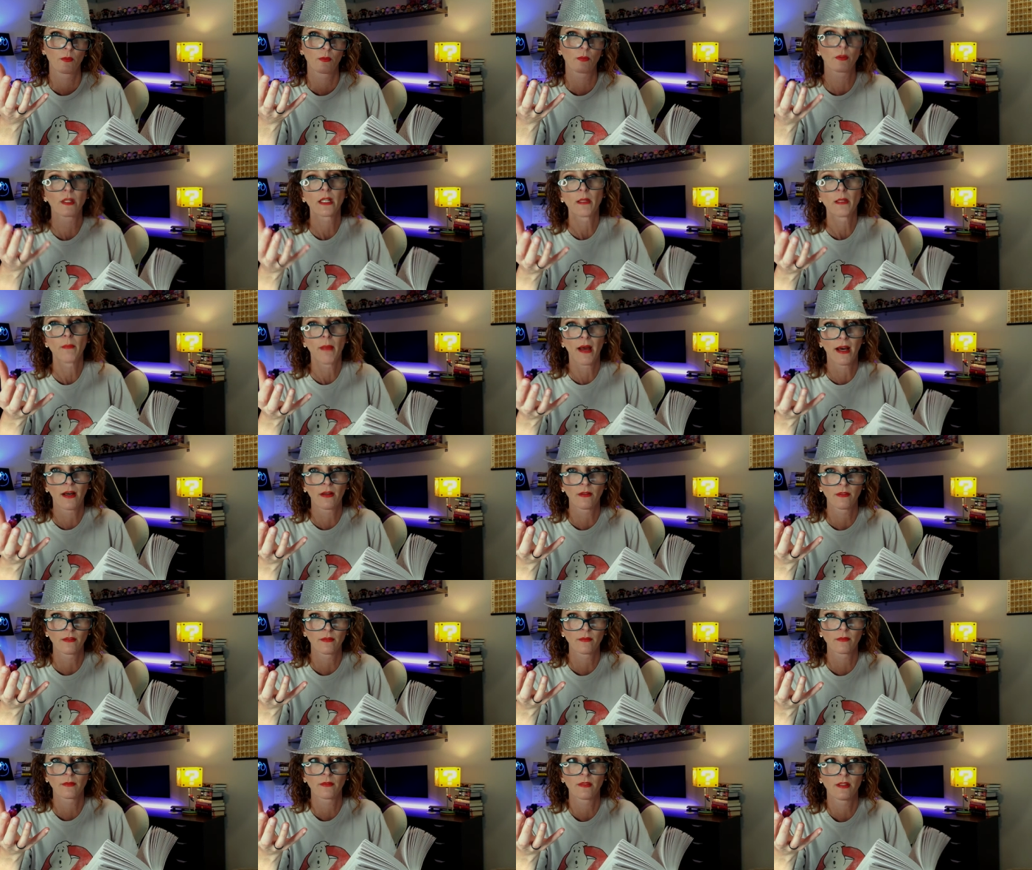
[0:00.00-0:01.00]
read
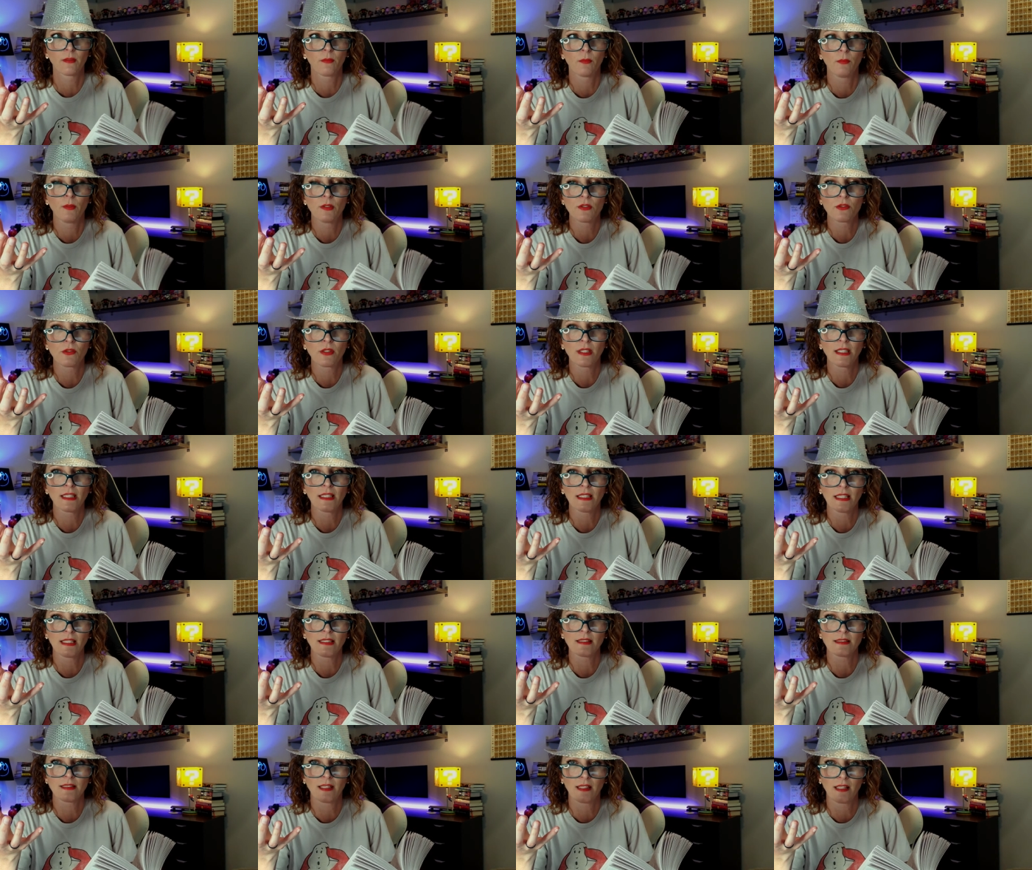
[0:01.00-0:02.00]
about the wizarding
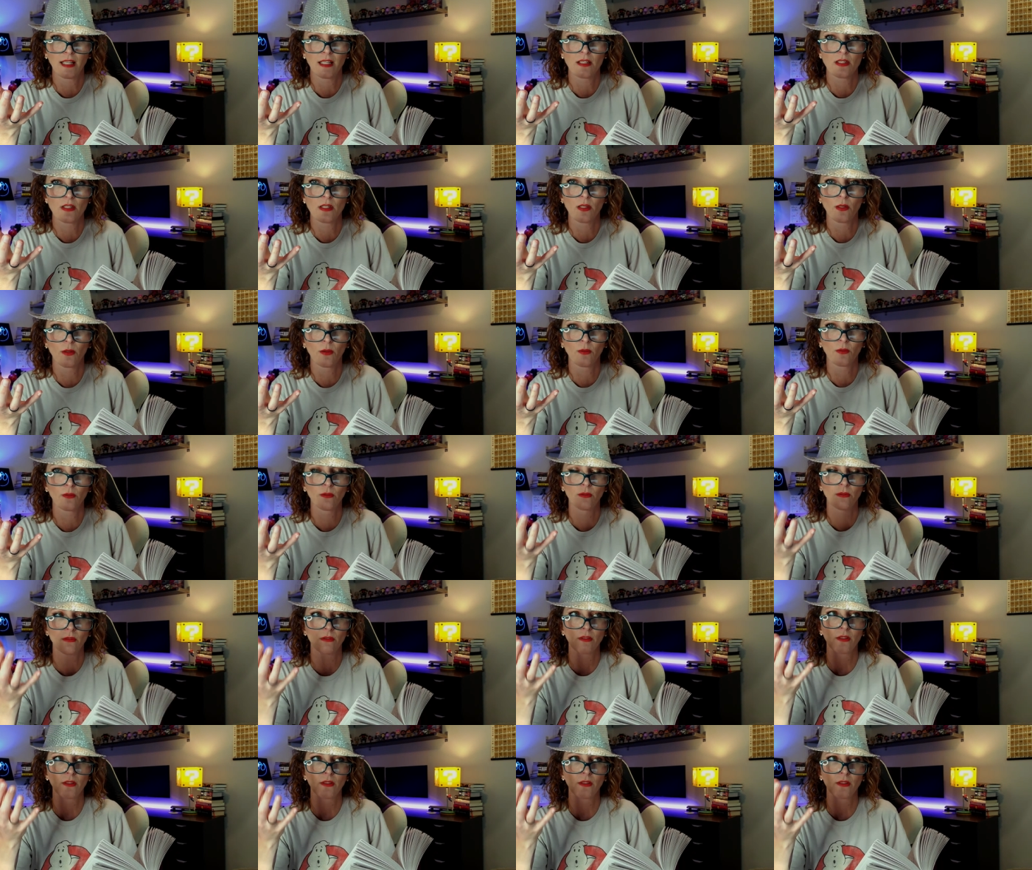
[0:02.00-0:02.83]
things that they do.